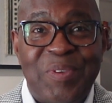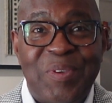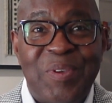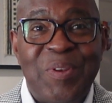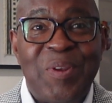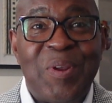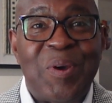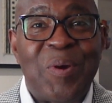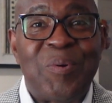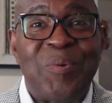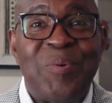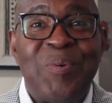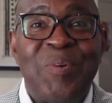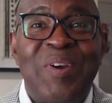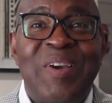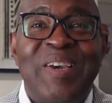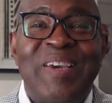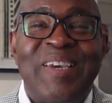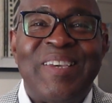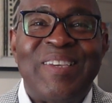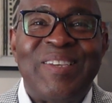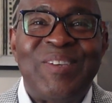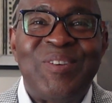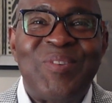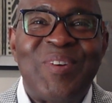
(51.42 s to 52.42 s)
You know,
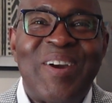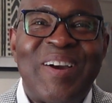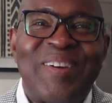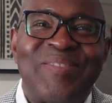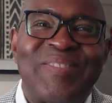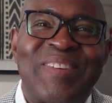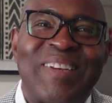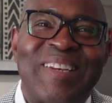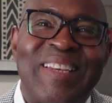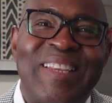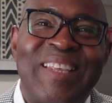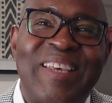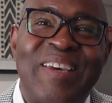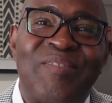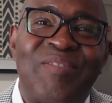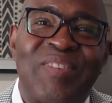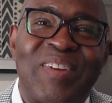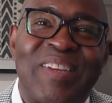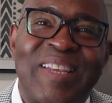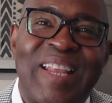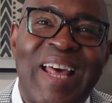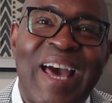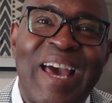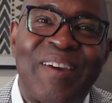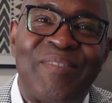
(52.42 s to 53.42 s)
you have to live a
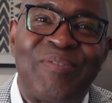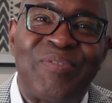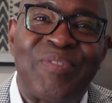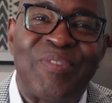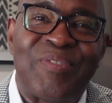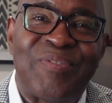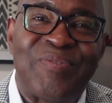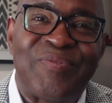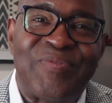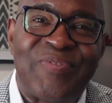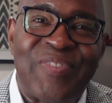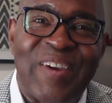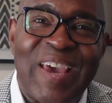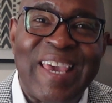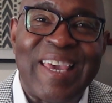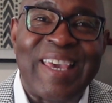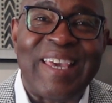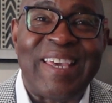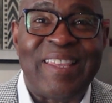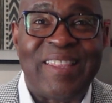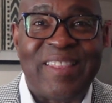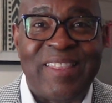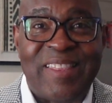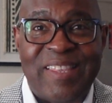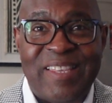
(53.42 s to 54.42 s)
life of
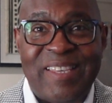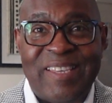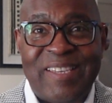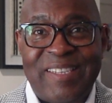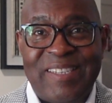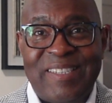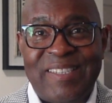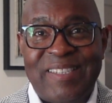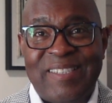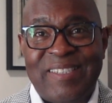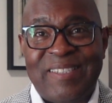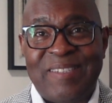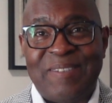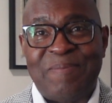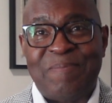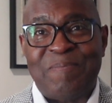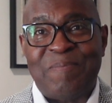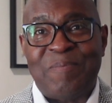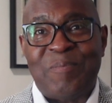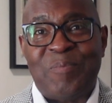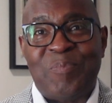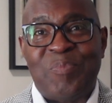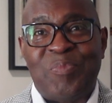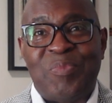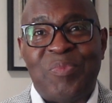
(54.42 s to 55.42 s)
faith.
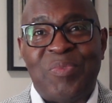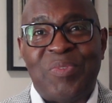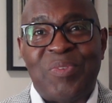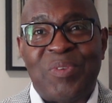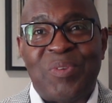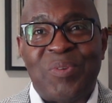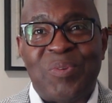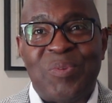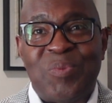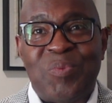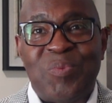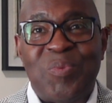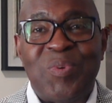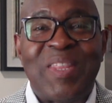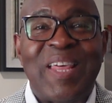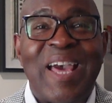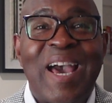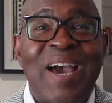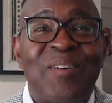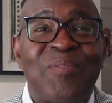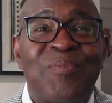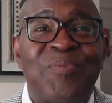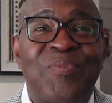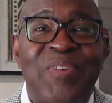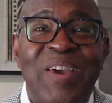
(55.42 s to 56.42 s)

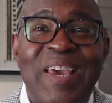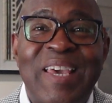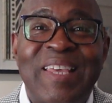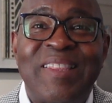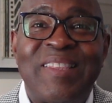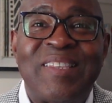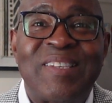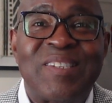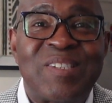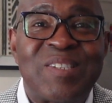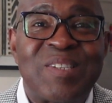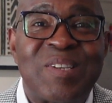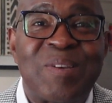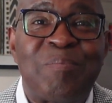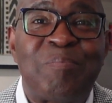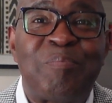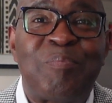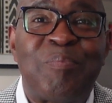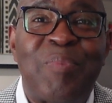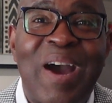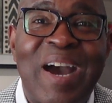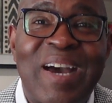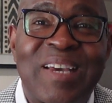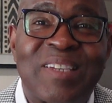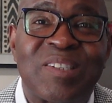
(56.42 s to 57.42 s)
Without faith, it's
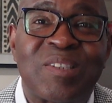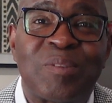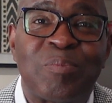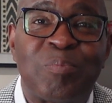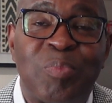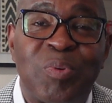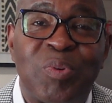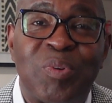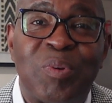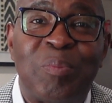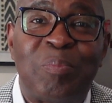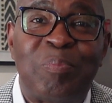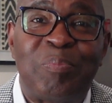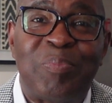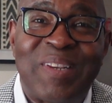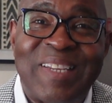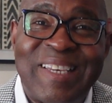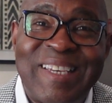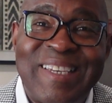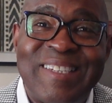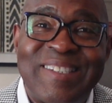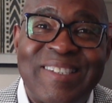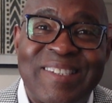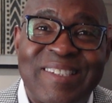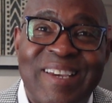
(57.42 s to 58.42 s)
impossible to
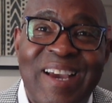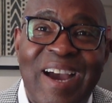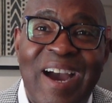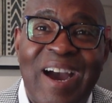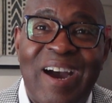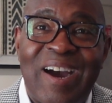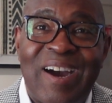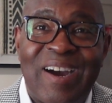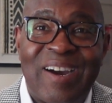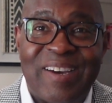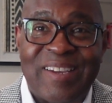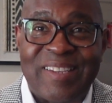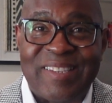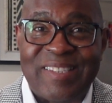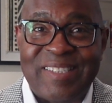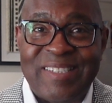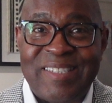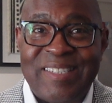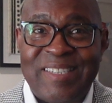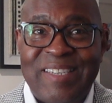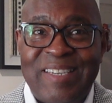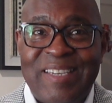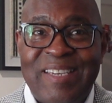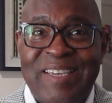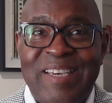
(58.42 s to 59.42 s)
please God
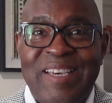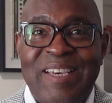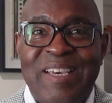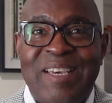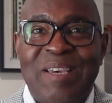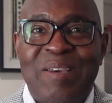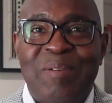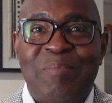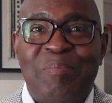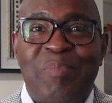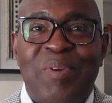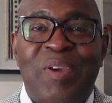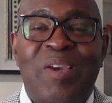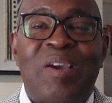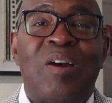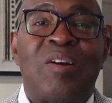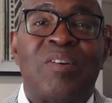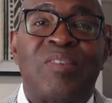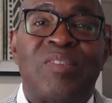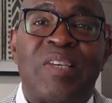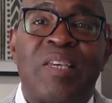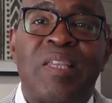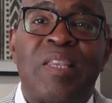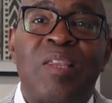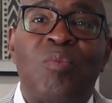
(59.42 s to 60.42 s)

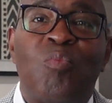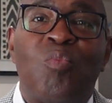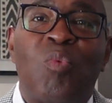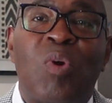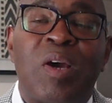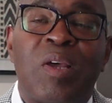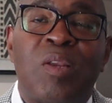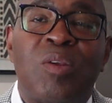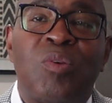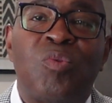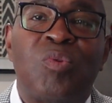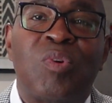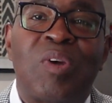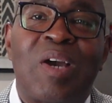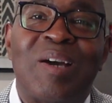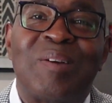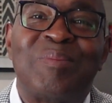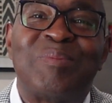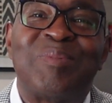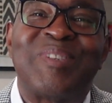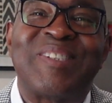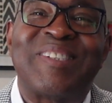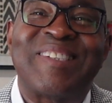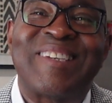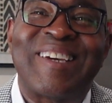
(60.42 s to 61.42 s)
because anyone who
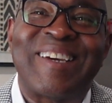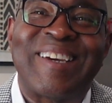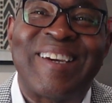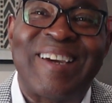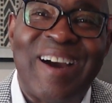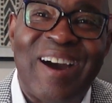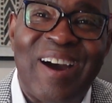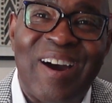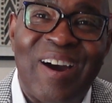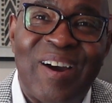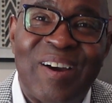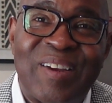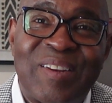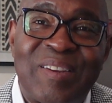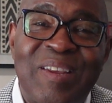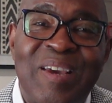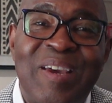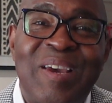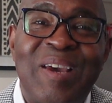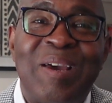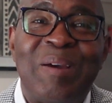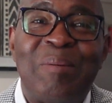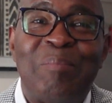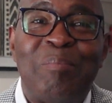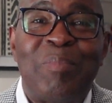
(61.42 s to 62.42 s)
comes to God
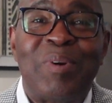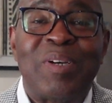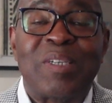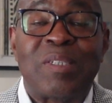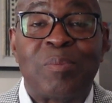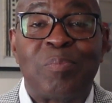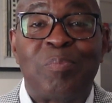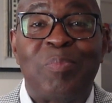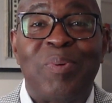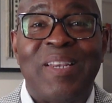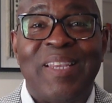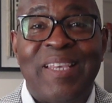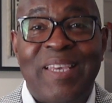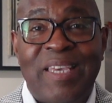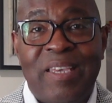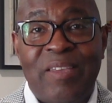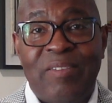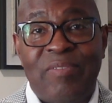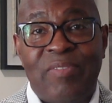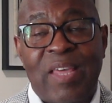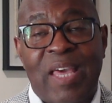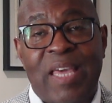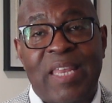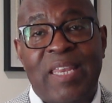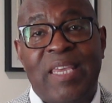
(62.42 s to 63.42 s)
must
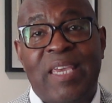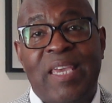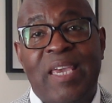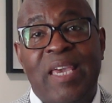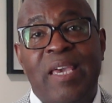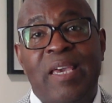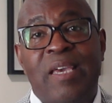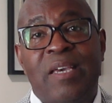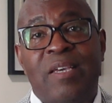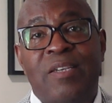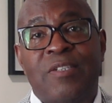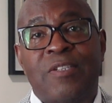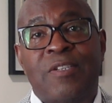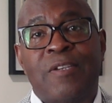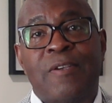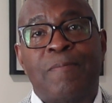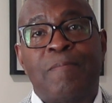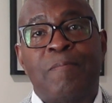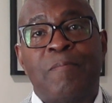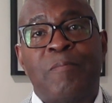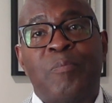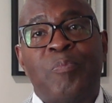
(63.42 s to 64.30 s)
believe that He is